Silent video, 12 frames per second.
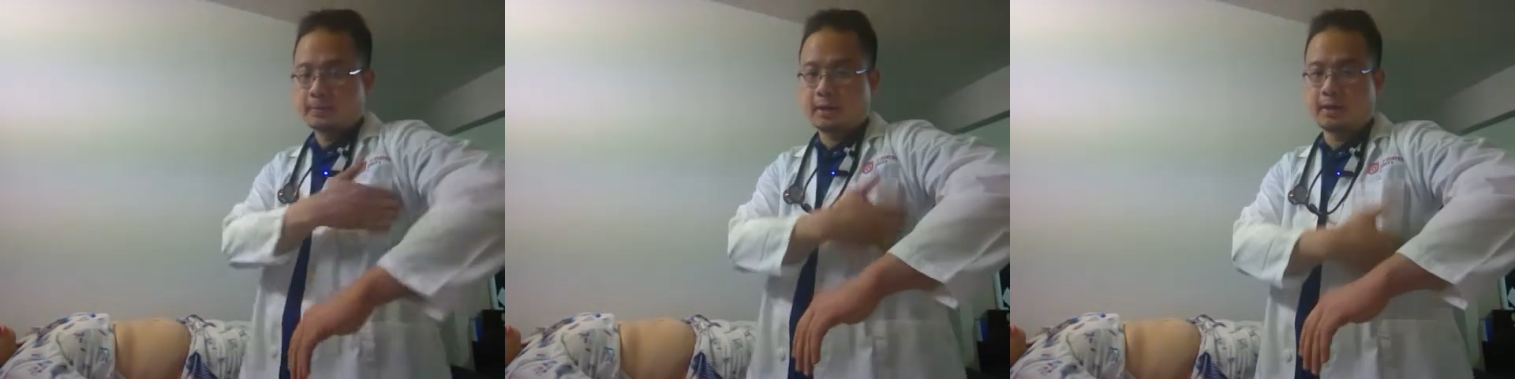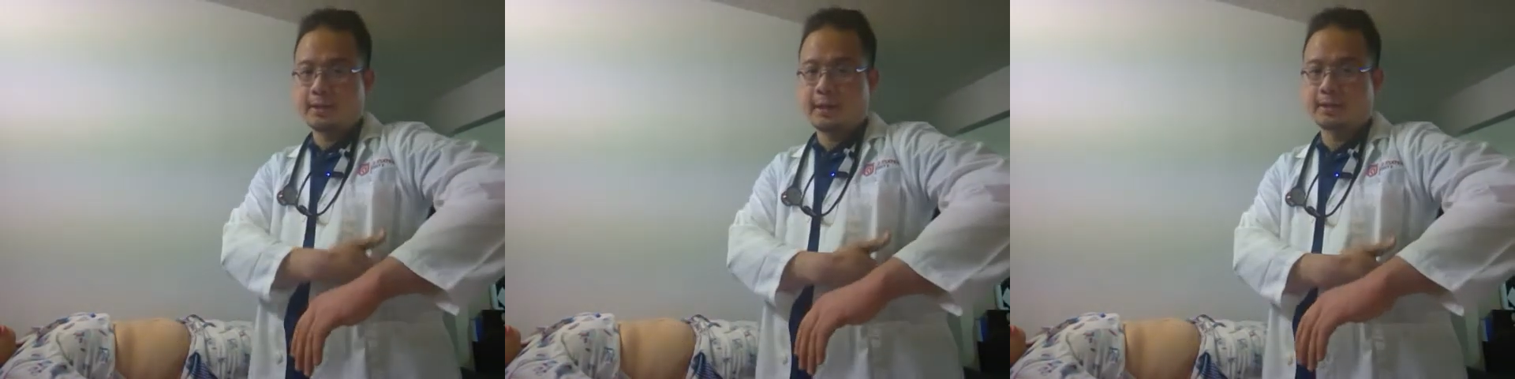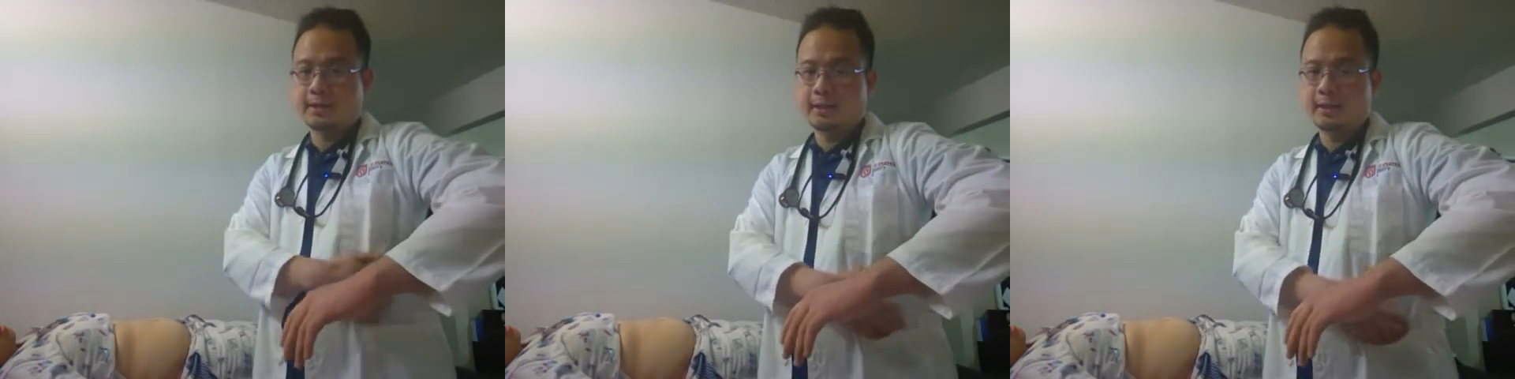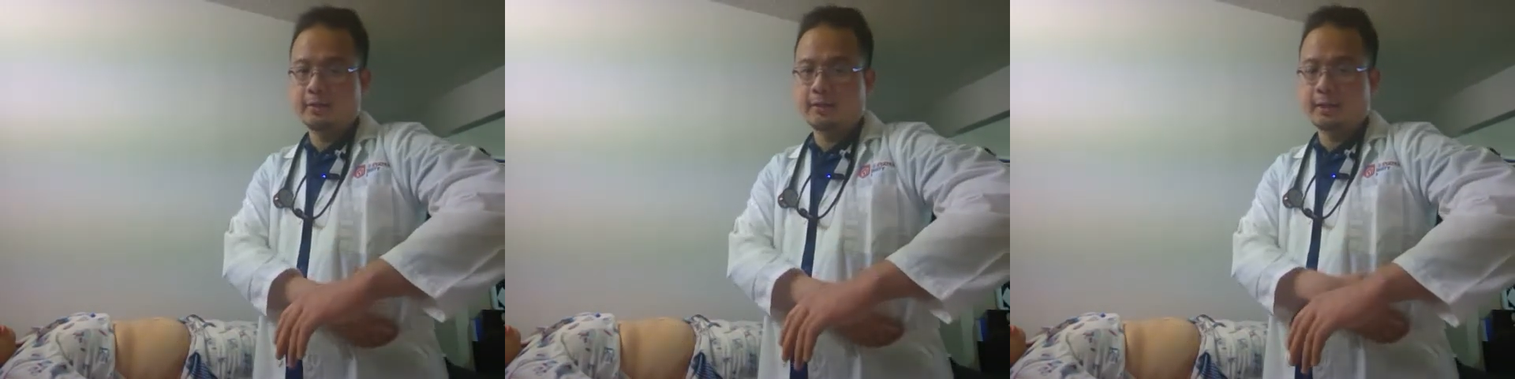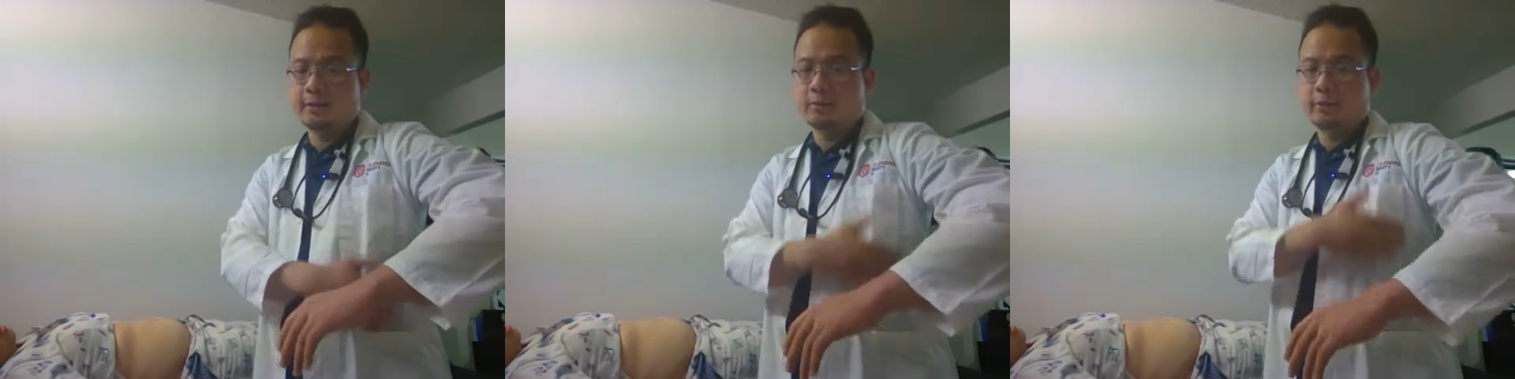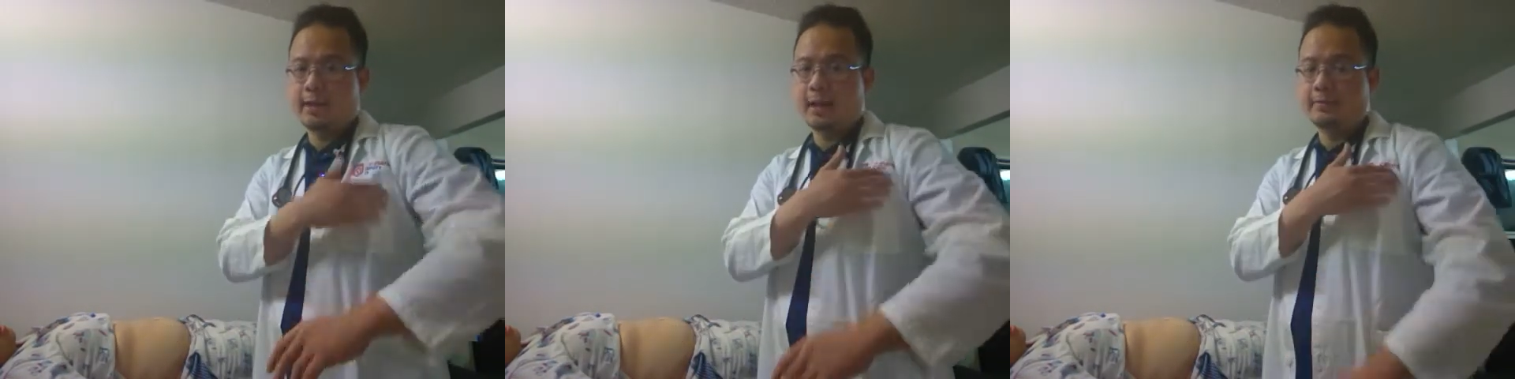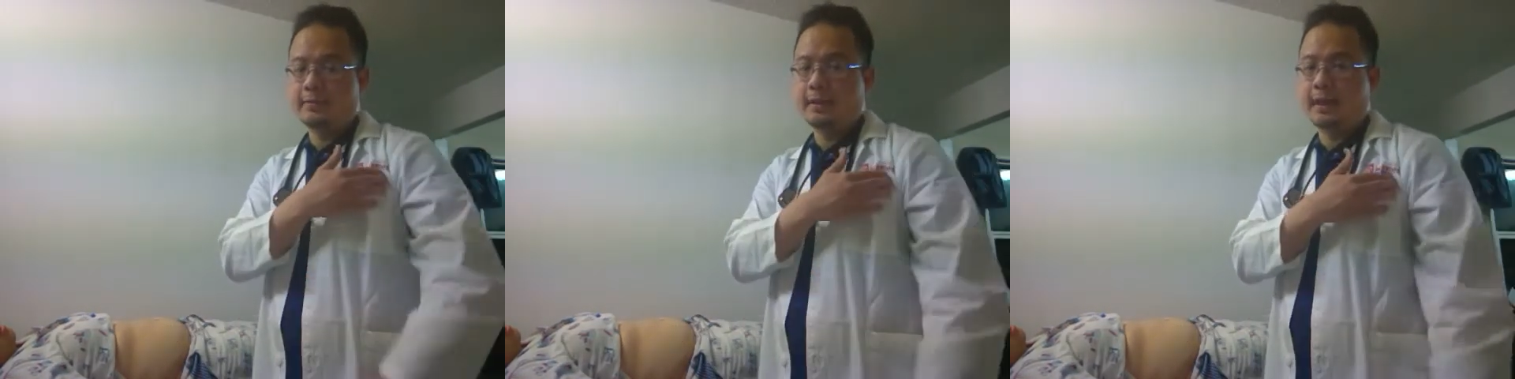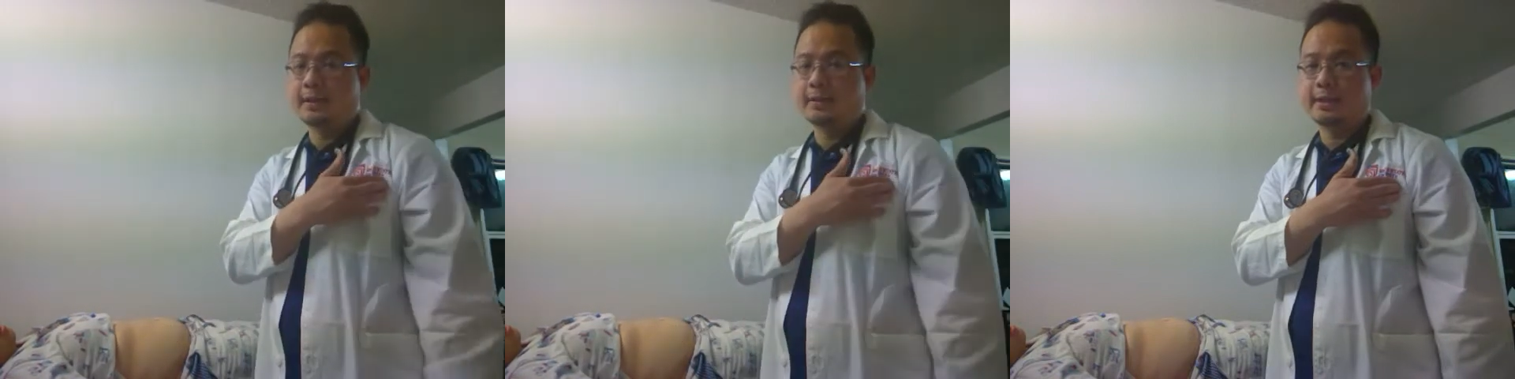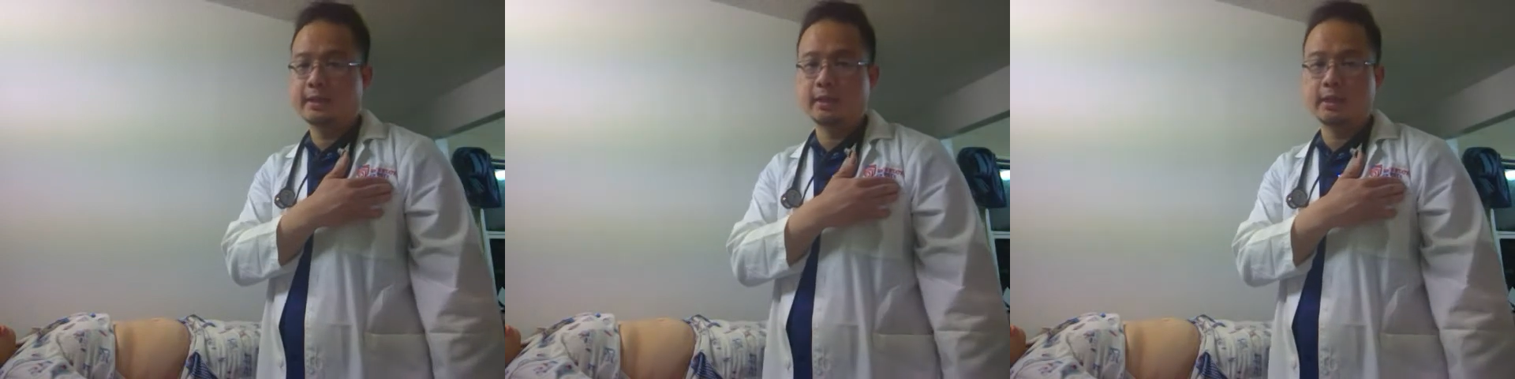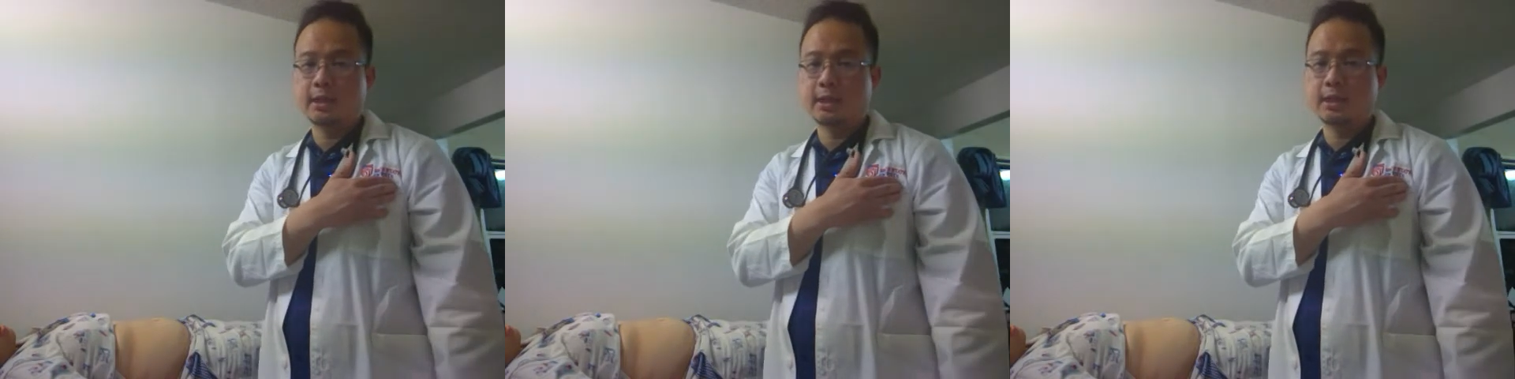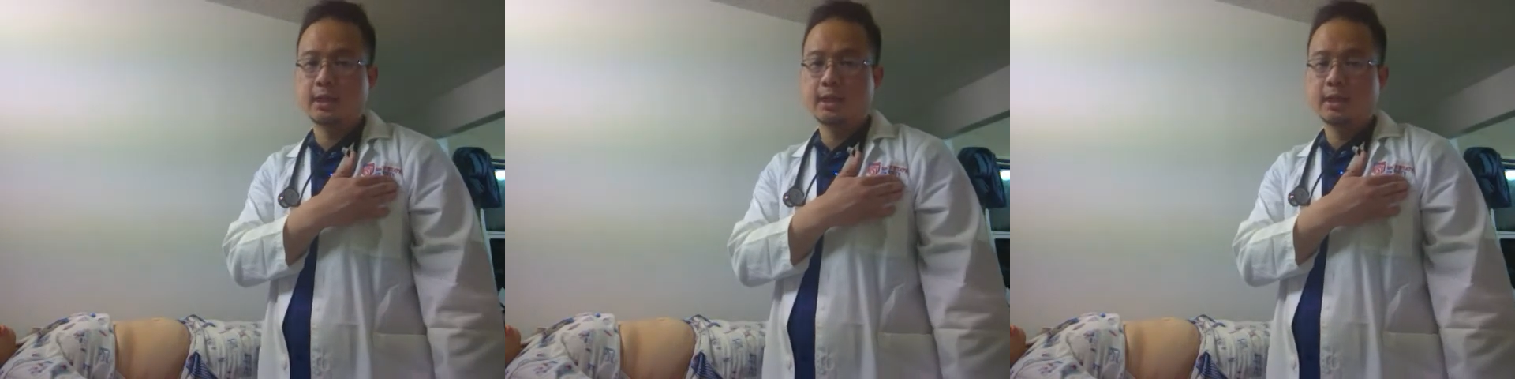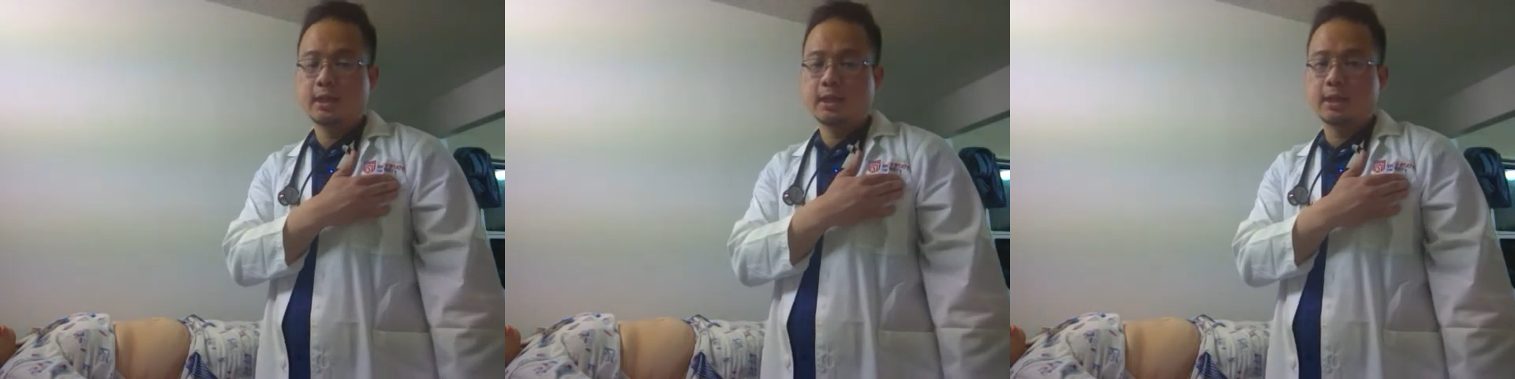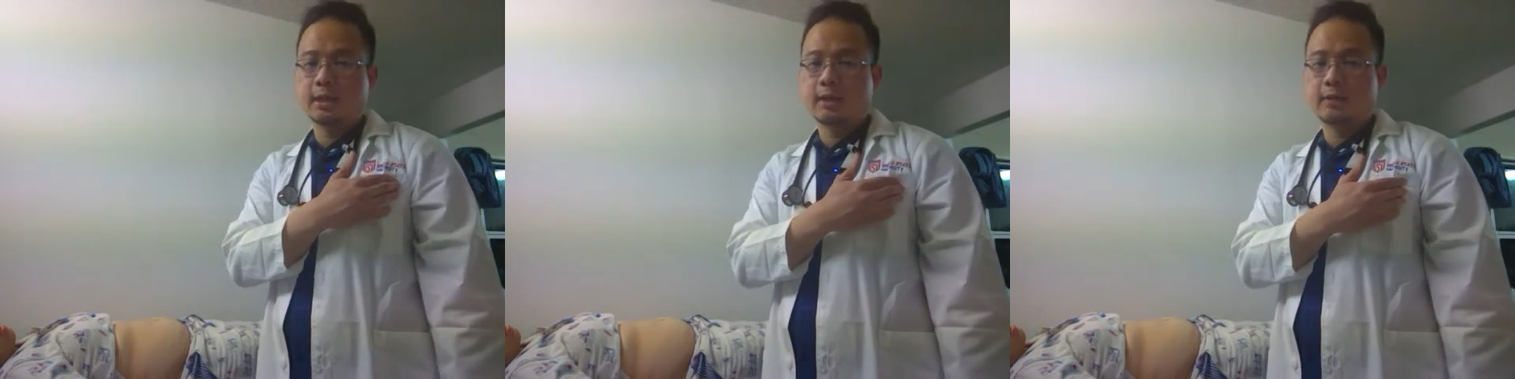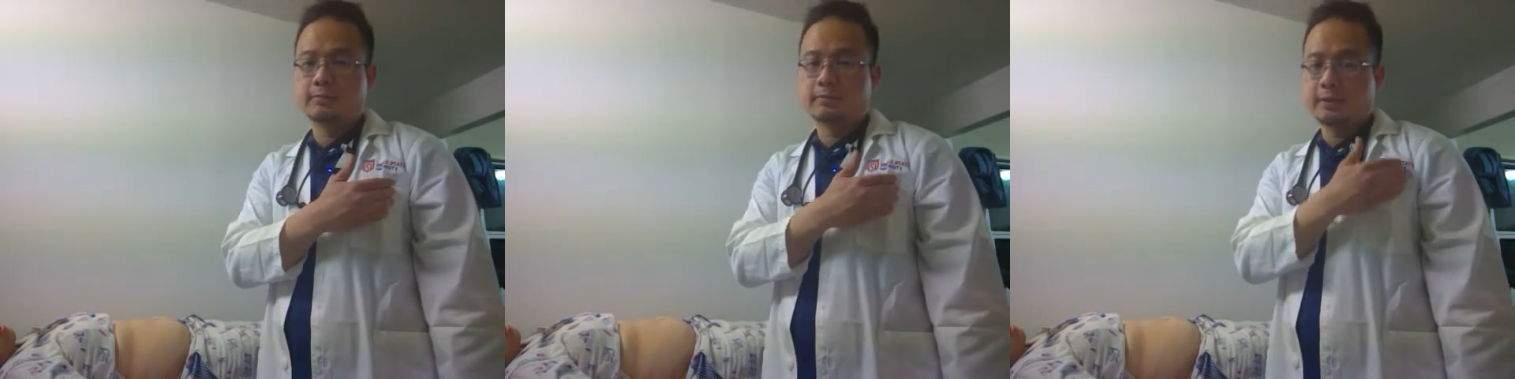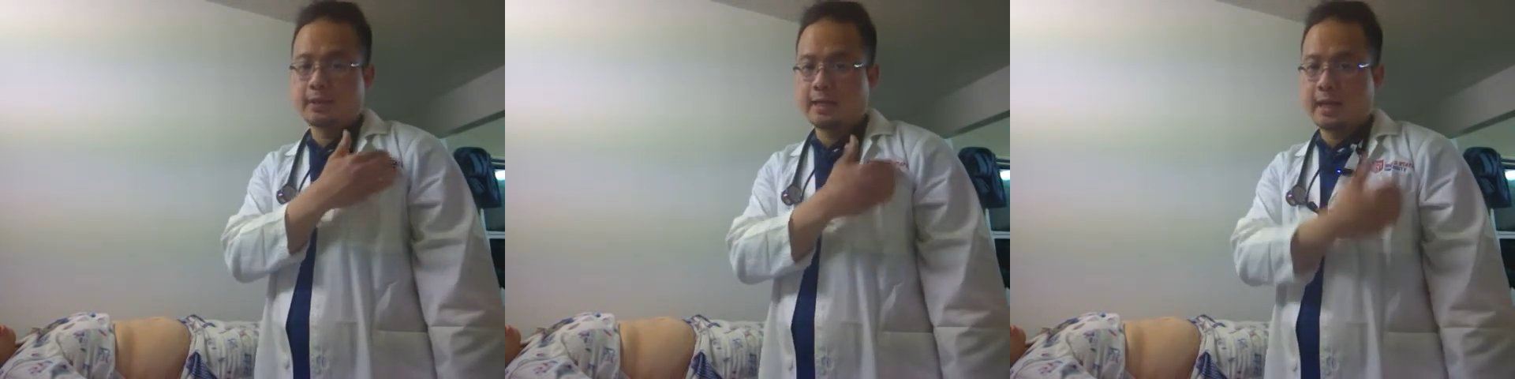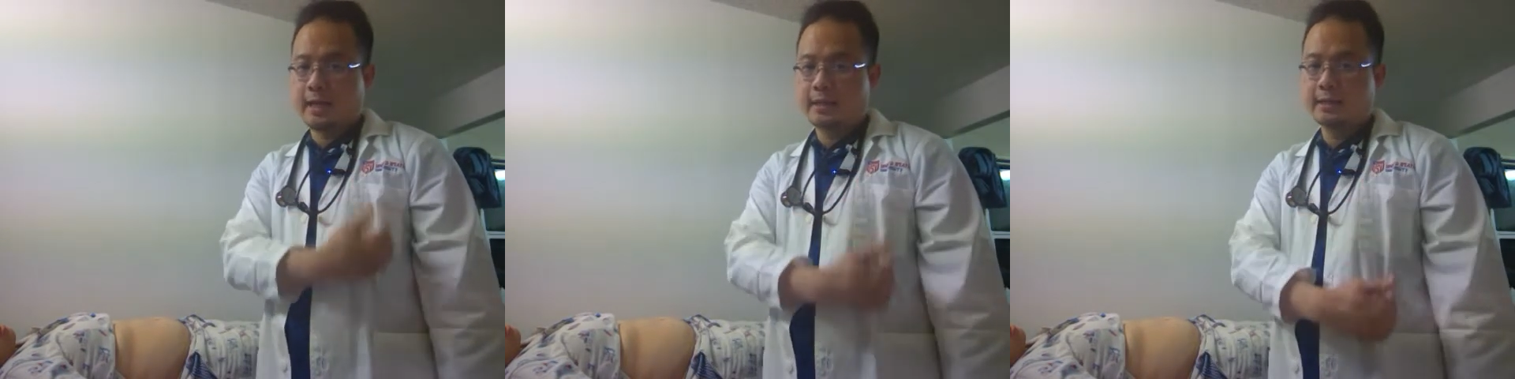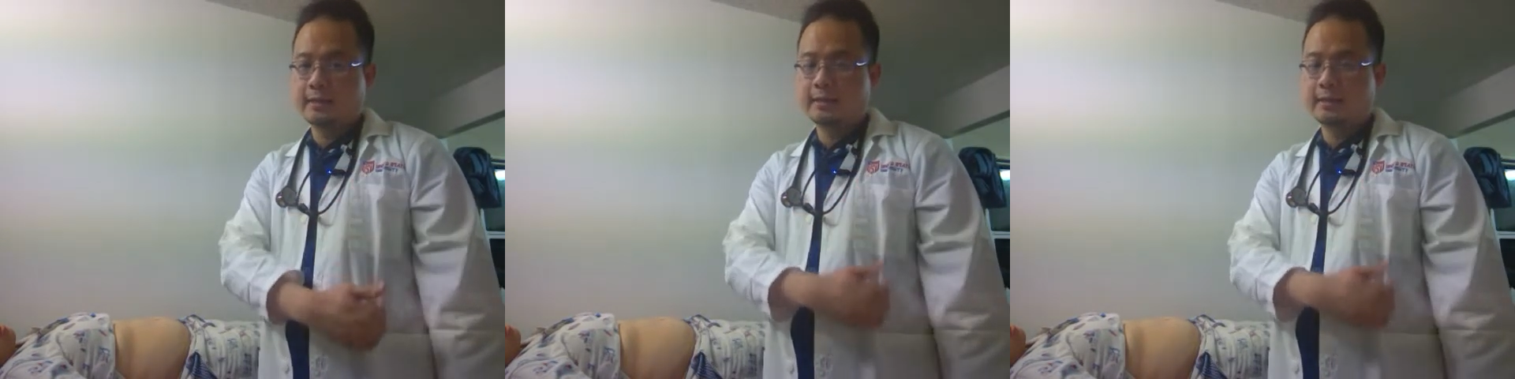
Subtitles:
on the auxiliaries, we have the anterior uh, line